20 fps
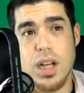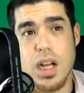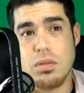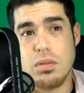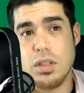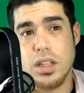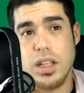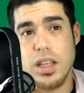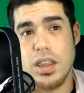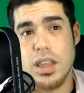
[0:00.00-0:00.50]
I
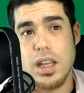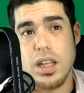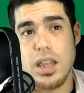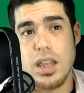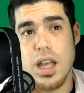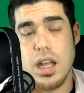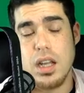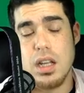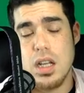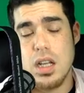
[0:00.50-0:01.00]
really think
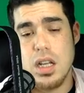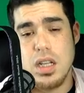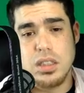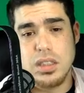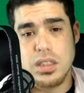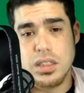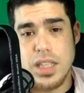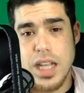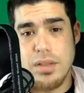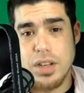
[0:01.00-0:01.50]
that
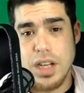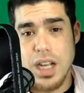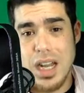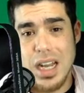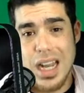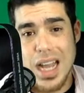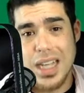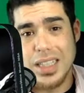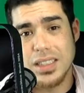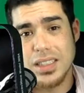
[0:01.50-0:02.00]
just having a
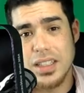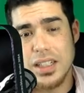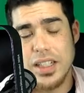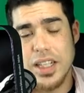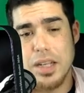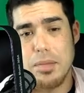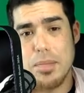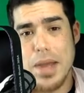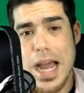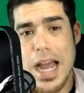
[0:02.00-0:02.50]
nice
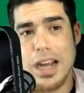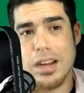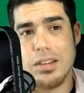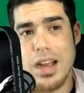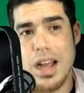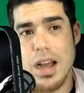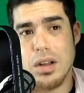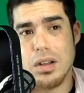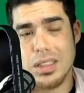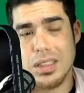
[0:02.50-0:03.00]
clean
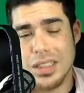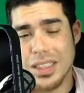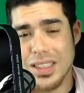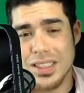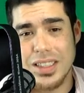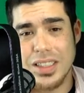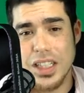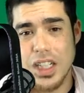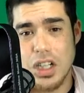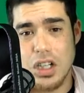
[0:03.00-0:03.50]
background,
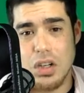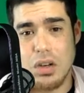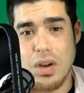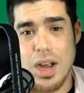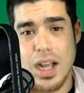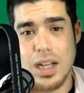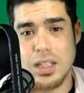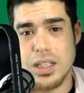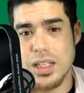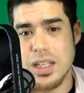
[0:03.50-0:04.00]
listing it
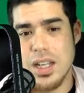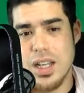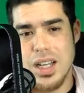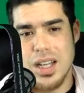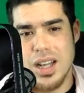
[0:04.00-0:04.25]
correctly,